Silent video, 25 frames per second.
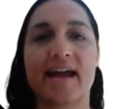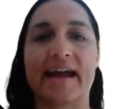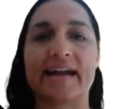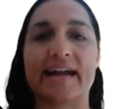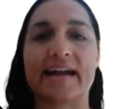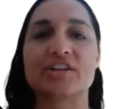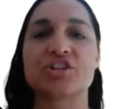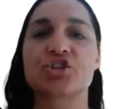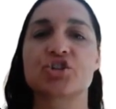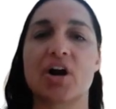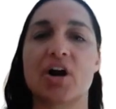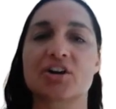
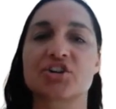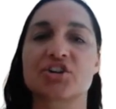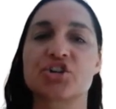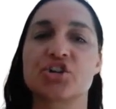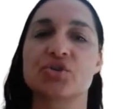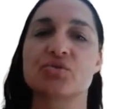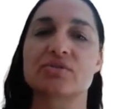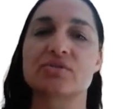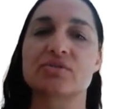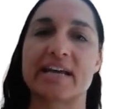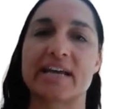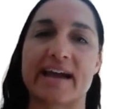
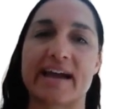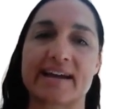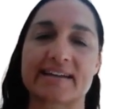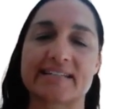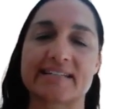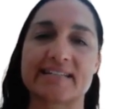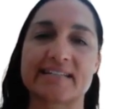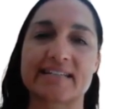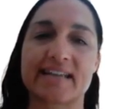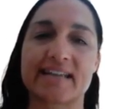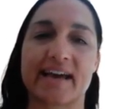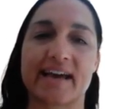Instructional
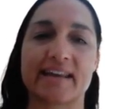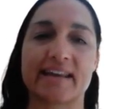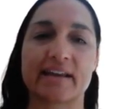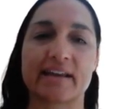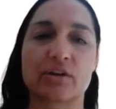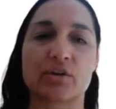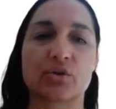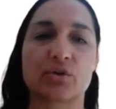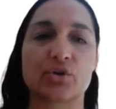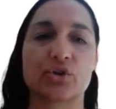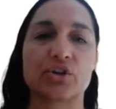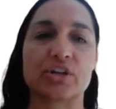texts can
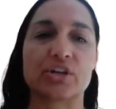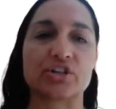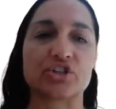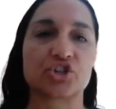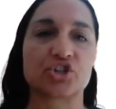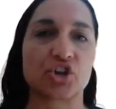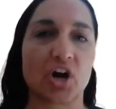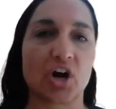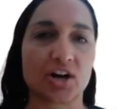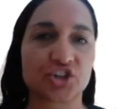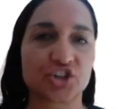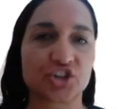include
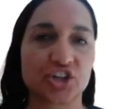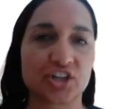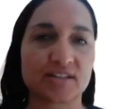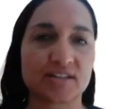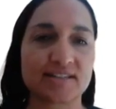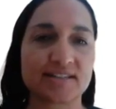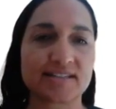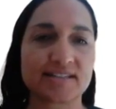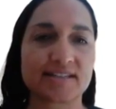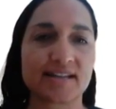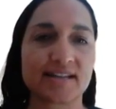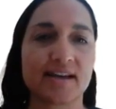
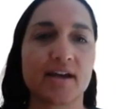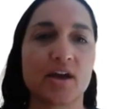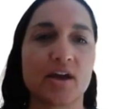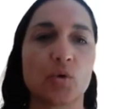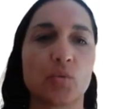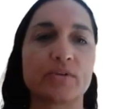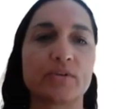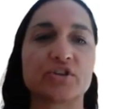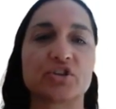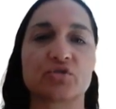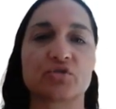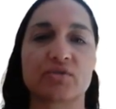instructions
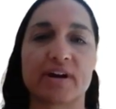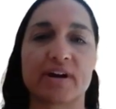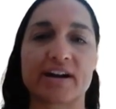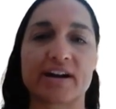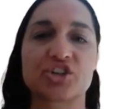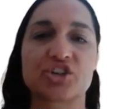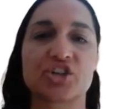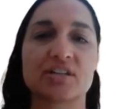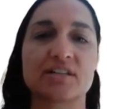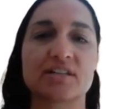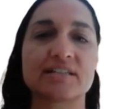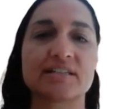with
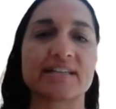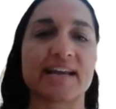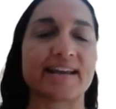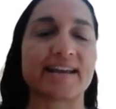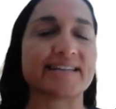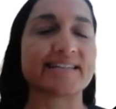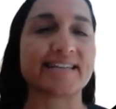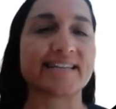directions